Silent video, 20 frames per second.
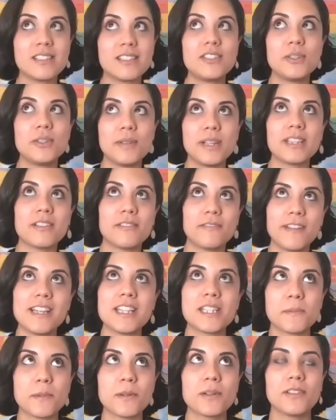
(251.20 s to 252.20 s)
doing the
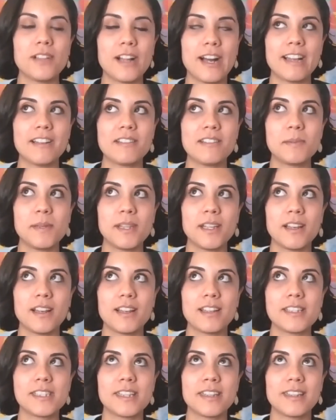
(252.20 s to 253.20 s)
Facebook Lives
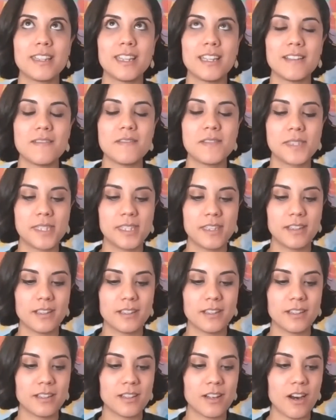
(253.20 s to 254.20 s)
because it gives
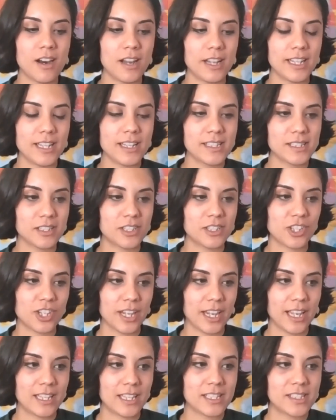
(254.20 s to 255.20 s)
the audience a
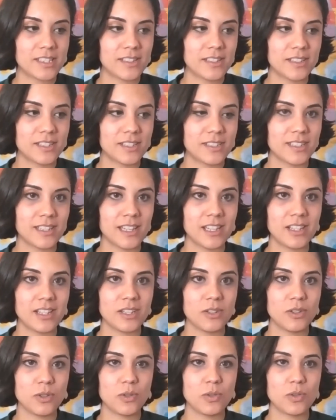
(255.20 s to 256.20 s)
chance to see
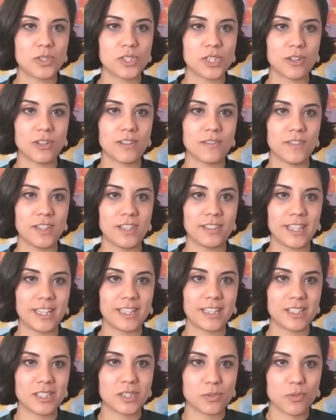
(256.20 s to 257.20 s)
you sort of in
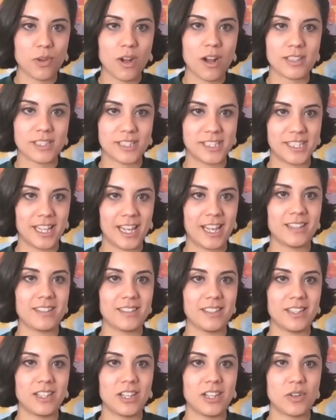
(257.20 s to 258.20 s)
like this raw state.
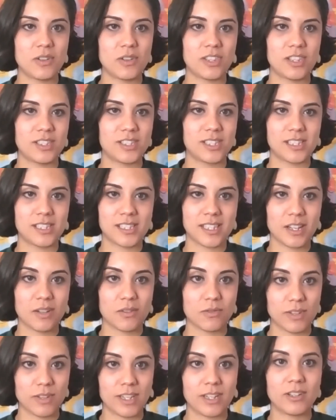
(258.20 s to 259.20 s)
This is like
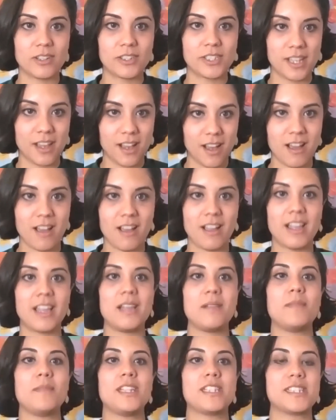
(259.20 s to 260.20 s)
real
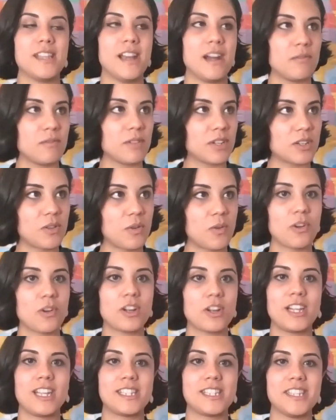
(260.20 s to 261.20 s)
time. It's not
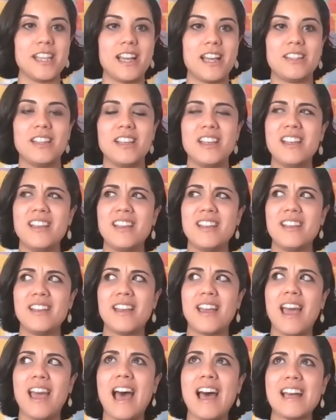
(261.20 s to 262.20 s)
recorded. It's not
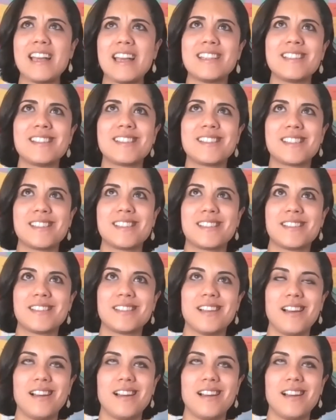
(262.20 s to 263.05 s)
as